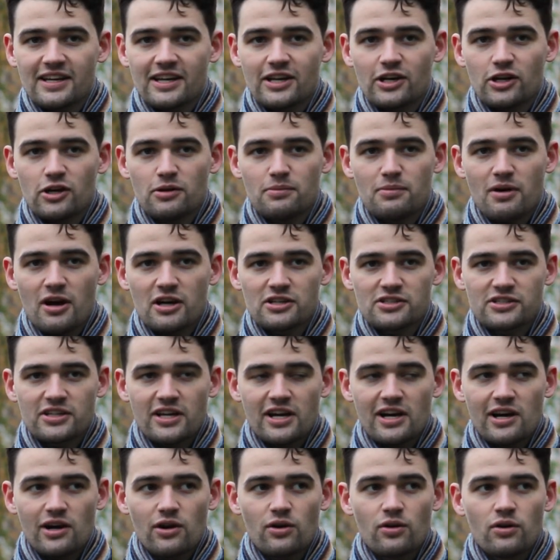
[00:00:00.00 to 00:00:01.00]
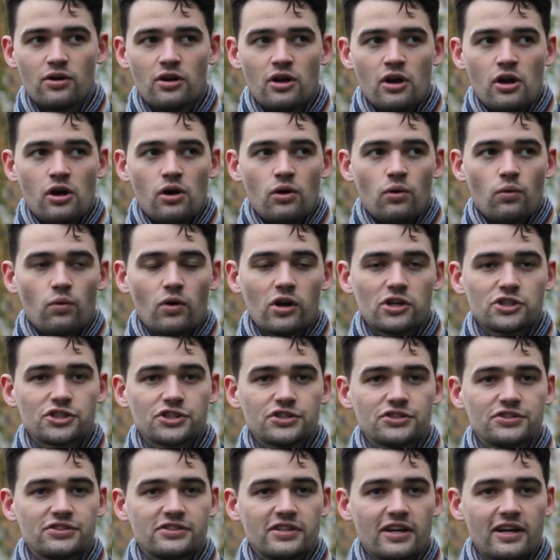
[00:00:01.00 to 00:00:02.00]
like here in Moscow,
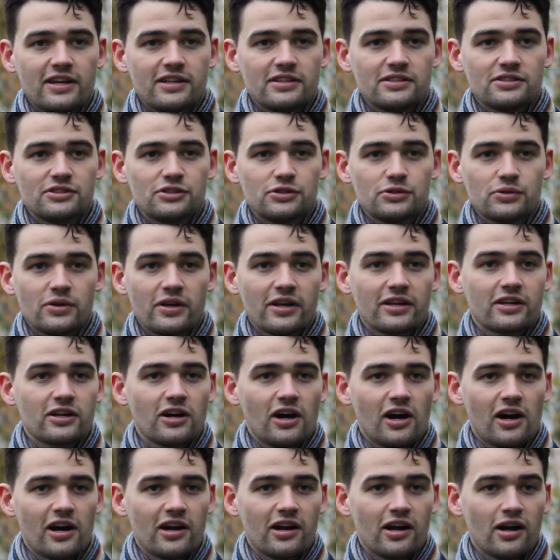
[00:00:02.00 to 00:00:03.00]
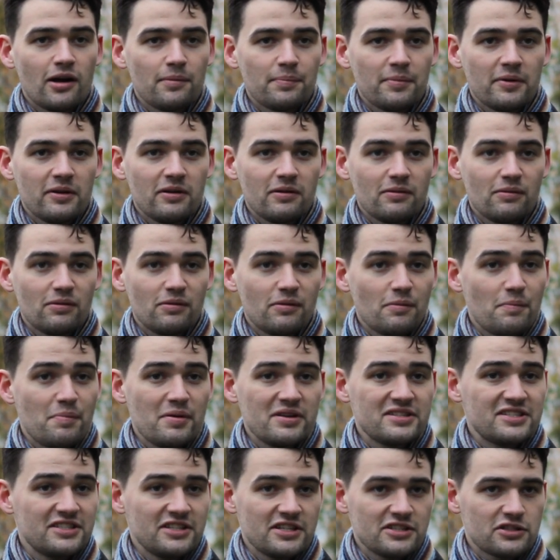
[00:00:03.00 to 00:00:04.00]
Russians tend to get caught up in the
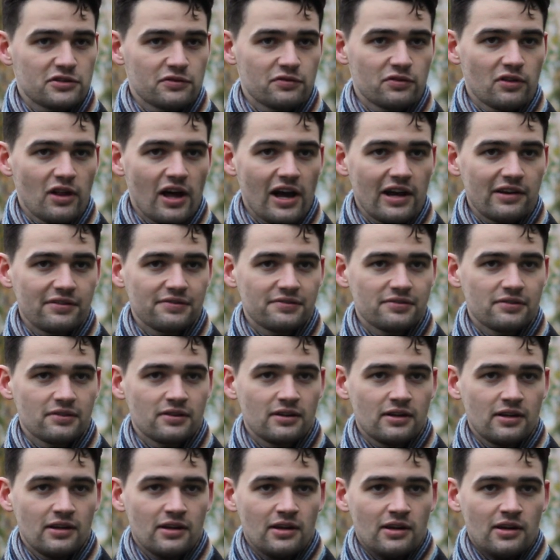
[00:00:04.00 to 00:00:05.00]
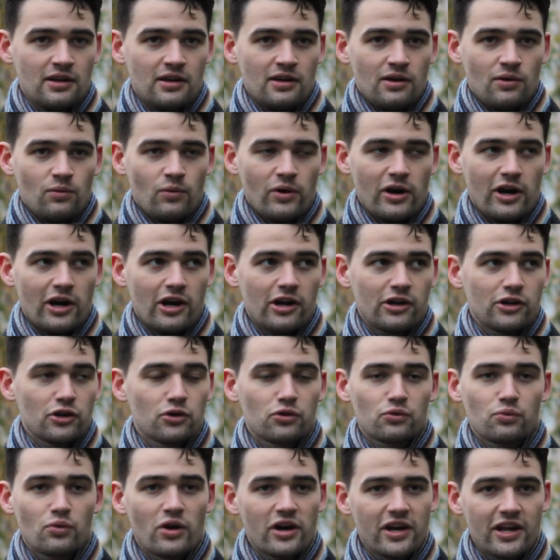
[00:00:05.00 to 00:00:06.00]
busyness of life, where
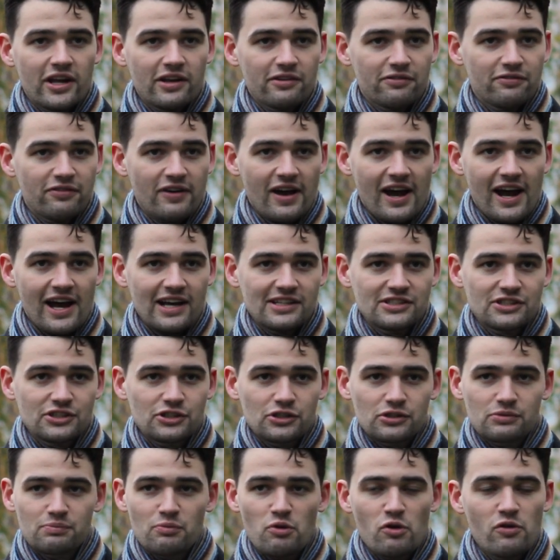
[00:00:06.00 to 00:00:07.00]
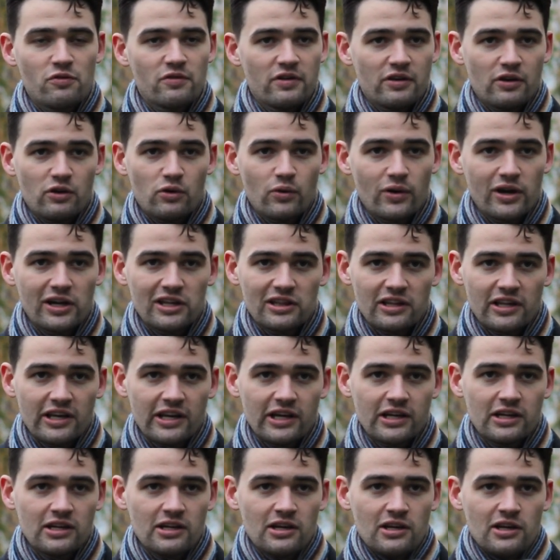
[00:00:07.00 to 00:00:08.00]
you're running fast, you're moving
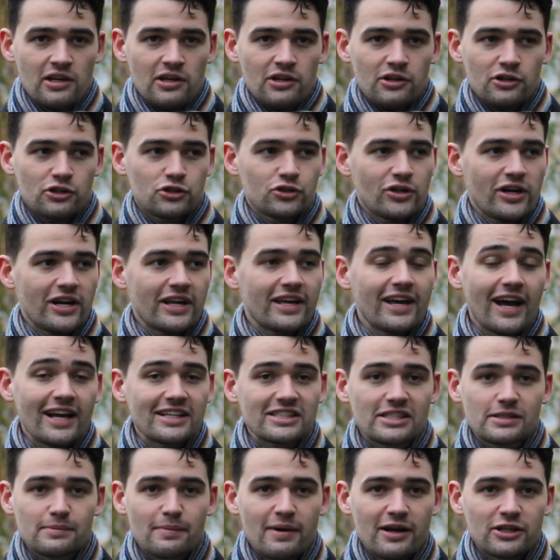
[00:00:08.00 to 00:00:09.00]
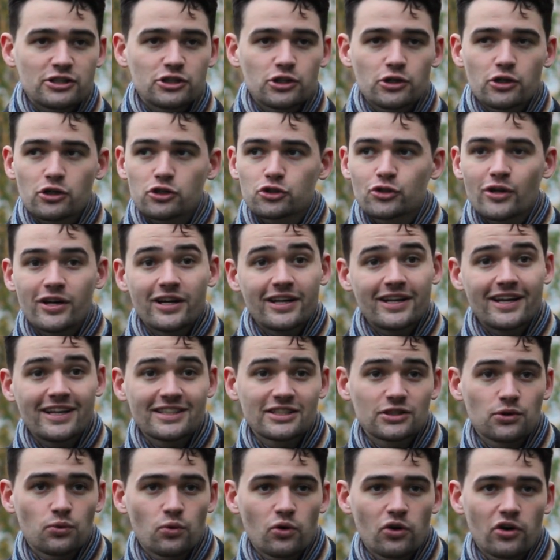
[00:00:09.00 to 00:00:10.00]
quickly, you're trying to catch the metro, you're trying to
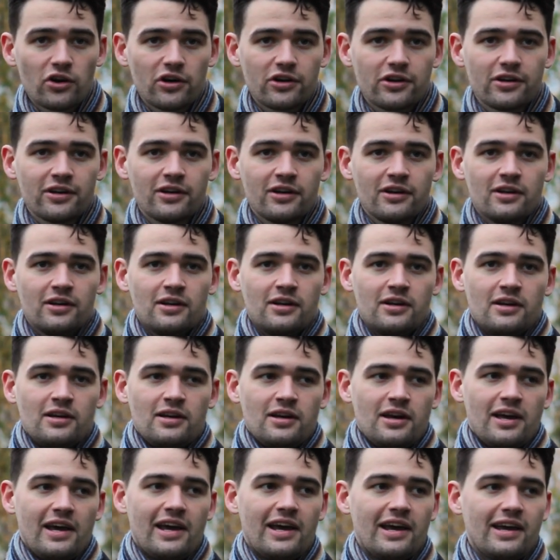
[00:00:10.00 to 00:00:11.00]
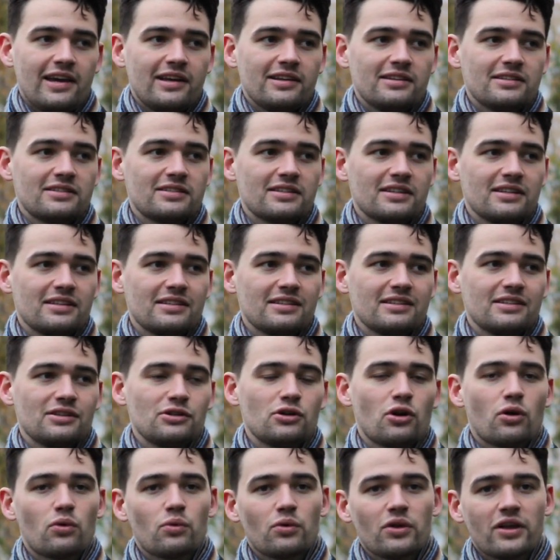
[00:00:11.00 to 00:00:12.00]
get to work, and
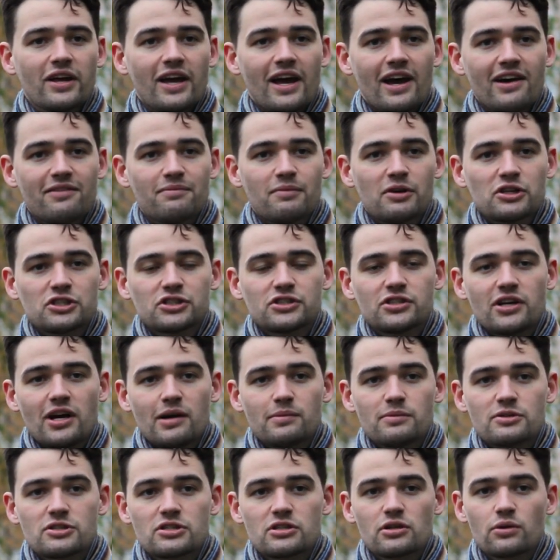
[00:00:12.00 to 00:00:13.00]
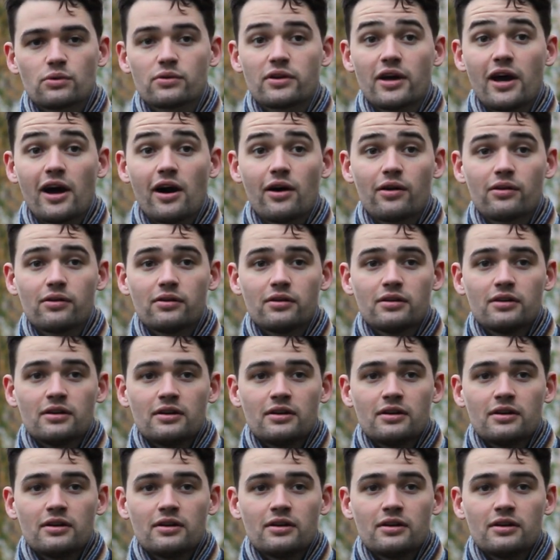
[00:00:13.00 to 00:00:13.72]
you don't really have much time to slow down.